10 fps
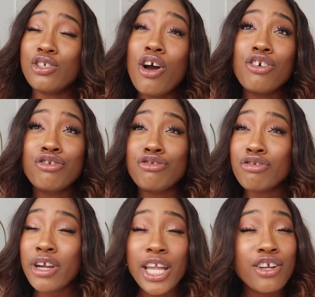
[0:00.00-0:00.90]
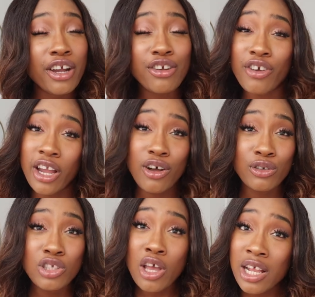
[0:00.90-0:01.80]
are great great great
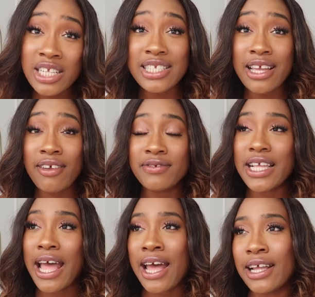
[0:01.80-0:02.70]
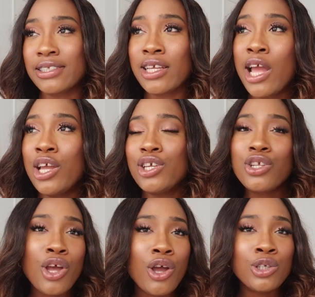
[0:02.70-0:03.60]
alternatives and
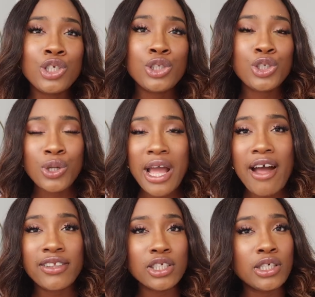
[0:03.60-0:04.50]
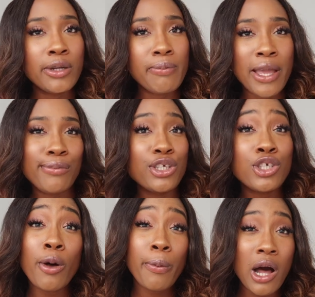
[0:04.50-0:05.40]
you know you do have to maybe
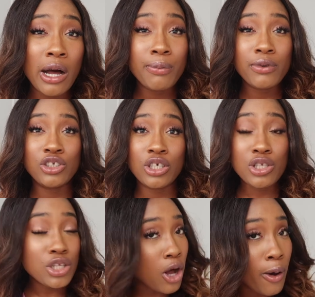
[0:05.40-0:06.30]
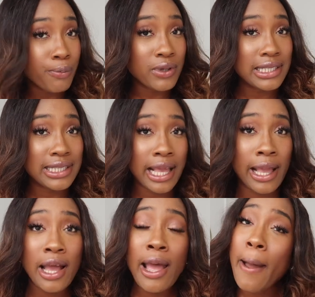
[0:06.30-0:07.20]
top up just to
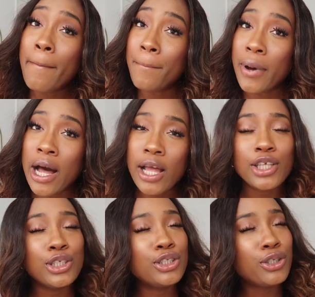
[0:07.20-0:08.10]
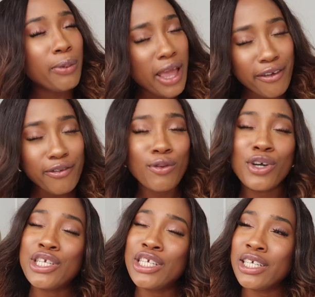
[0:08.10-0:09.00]
compensate but you do pay for
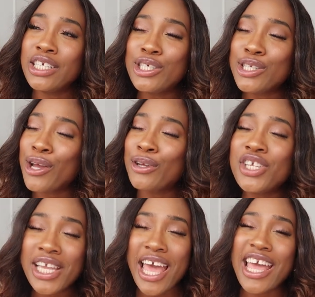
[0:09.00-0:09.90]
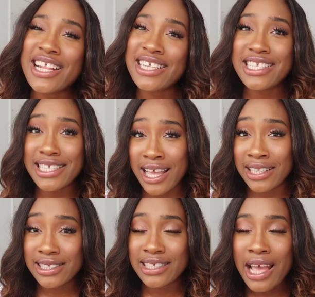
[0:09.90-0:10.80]
what you you know you get in a
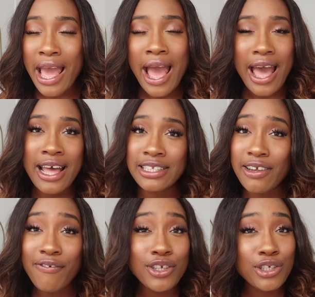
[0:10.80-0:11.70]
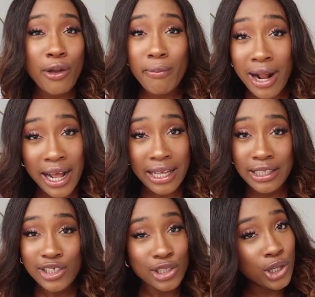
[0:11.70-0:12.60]
sense and if you don't
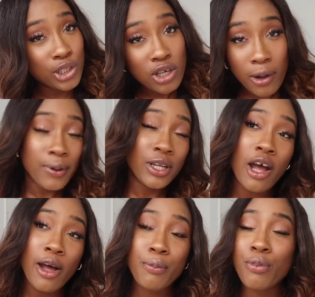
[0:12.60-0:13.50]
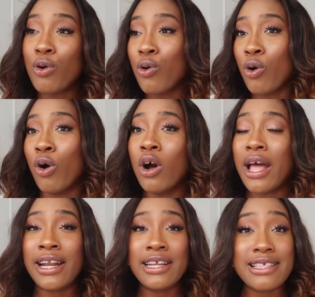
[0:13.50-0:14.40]
mind you know topping up or
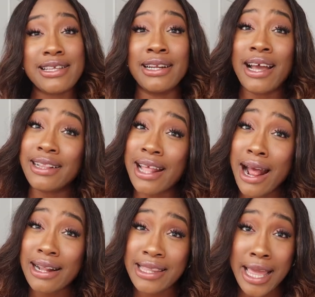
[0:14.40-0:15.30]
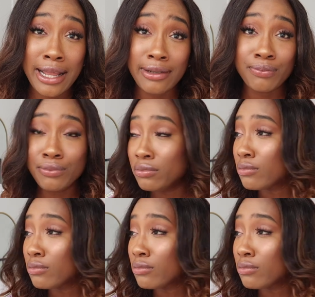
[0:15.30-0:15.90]
anything like that then